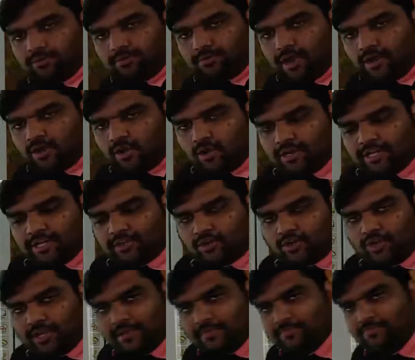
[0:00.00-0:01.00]
according
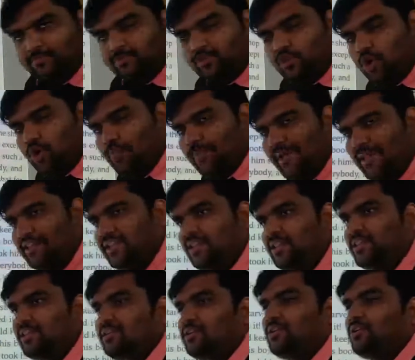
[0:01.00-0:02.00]
to him, no man in
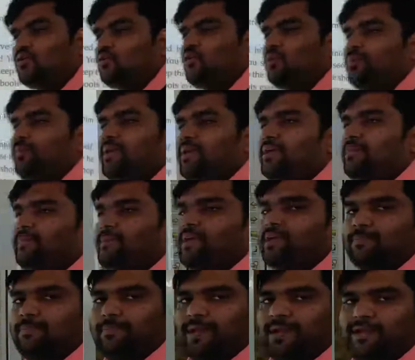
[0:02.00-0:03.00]
London could
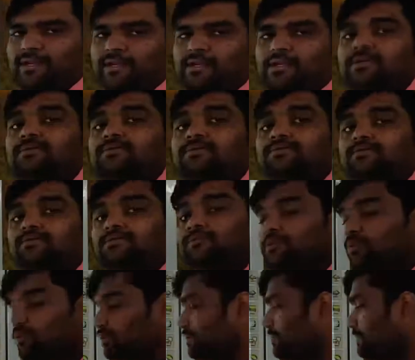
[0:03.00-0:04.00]
make better
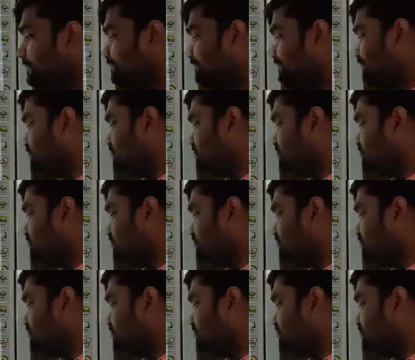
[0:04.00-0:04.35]
boot.